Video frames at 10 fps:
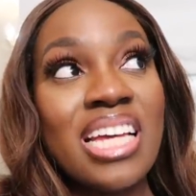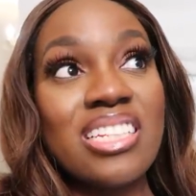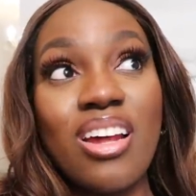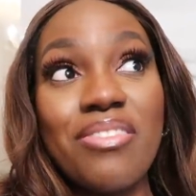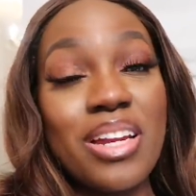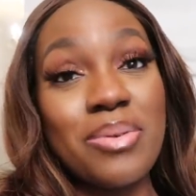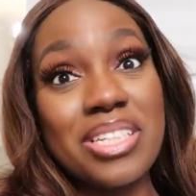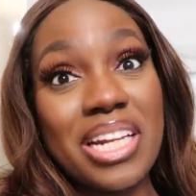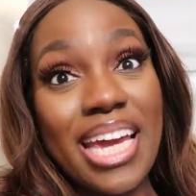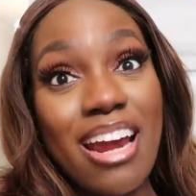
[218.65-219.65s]
know if
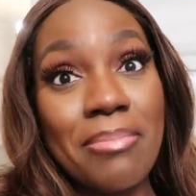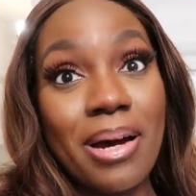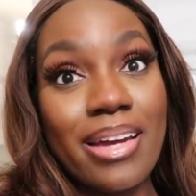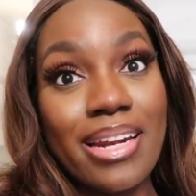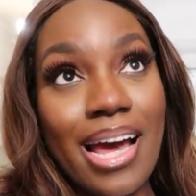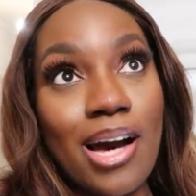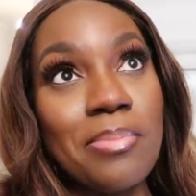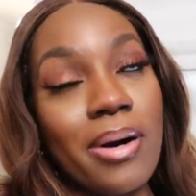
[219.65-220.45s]
anyone's gonna care about it now,